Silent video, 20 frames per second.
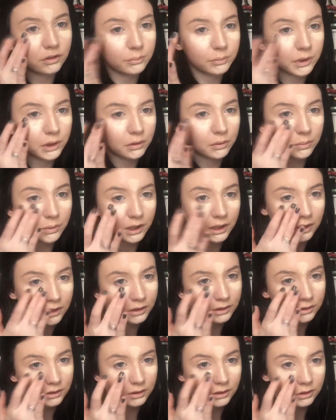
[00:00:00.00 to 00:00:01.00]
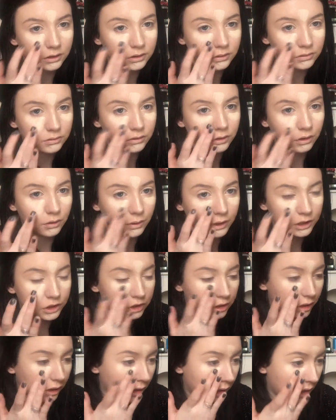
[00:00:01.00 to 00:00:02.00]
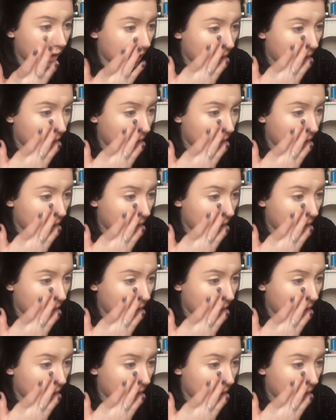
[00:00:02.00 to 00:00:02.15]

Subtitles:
beauty blenders, and they're quite shit.